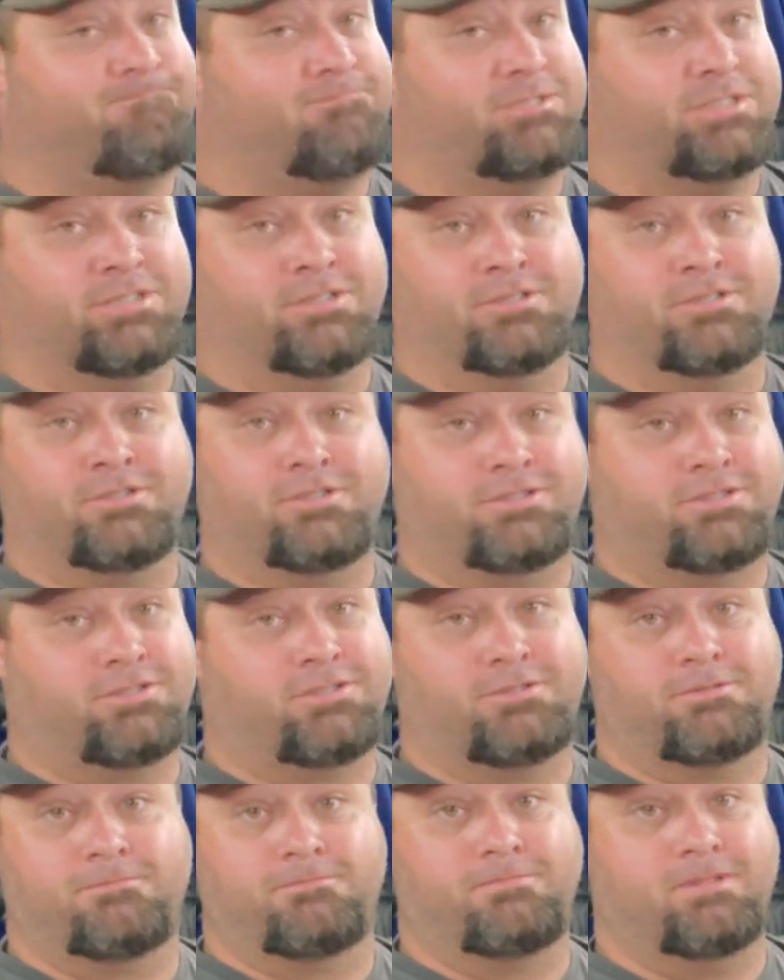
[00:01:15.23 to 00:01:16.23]
Just
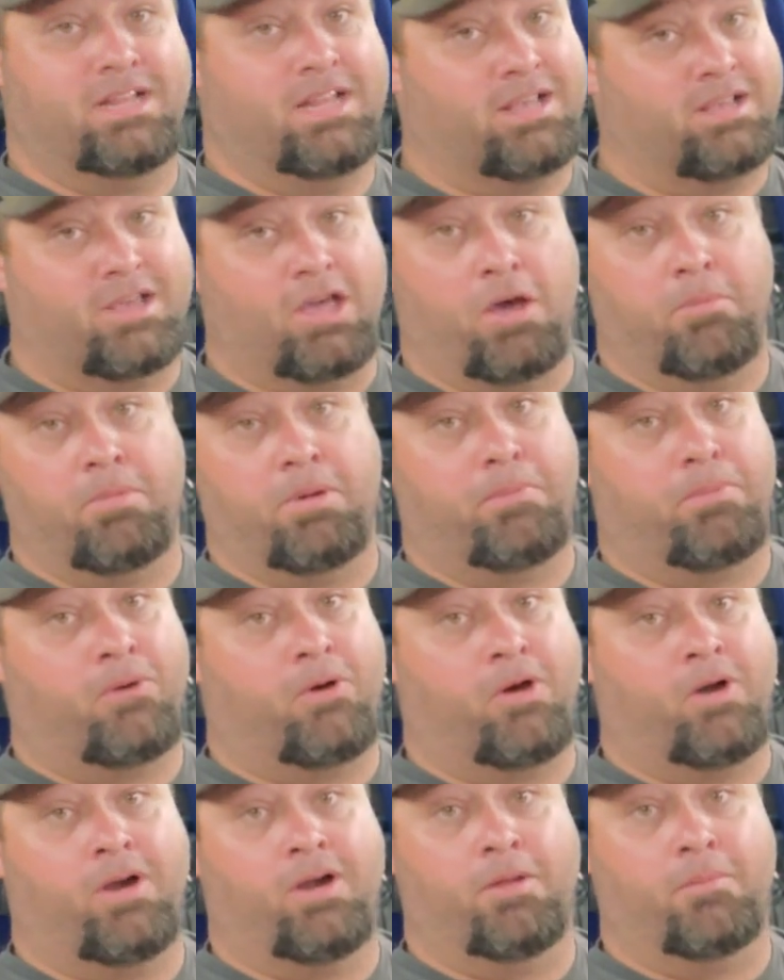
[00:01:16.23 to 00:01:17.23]
it come
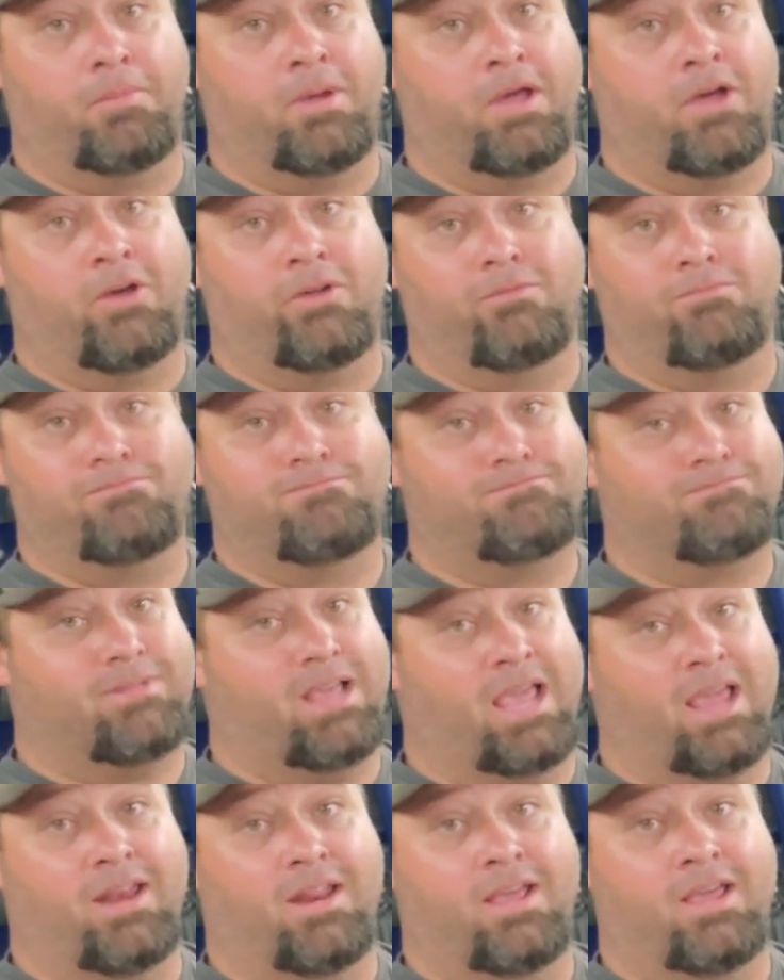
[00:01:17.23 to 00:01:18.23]
apart about
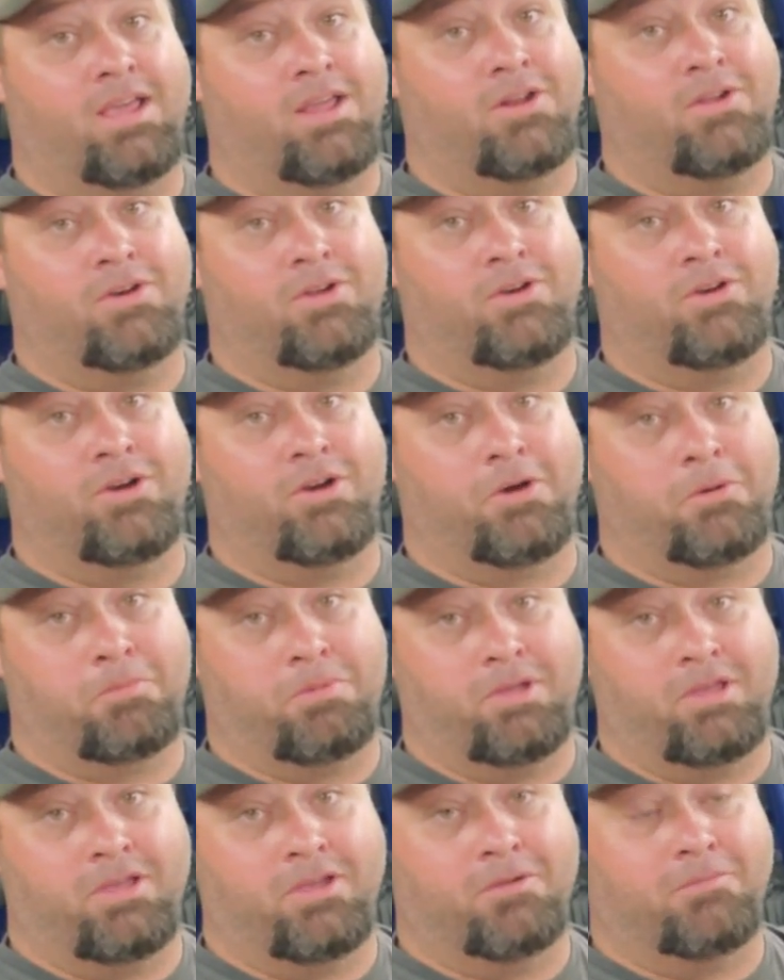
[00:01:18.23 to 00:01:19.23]
8,800
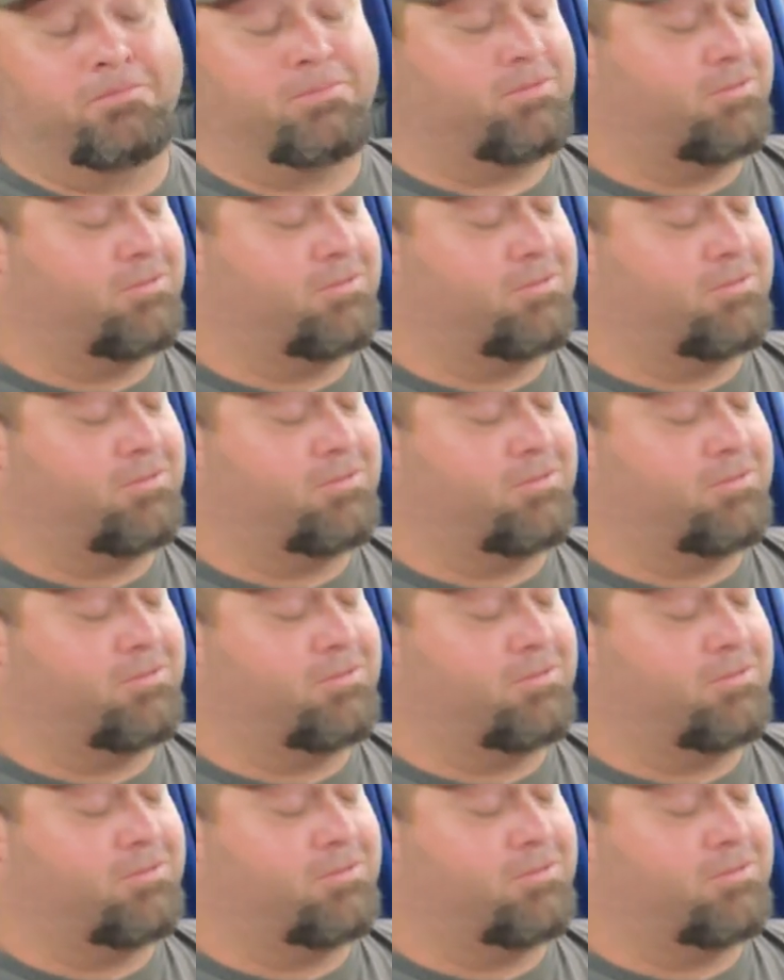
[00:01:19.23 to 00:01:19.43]
RPM.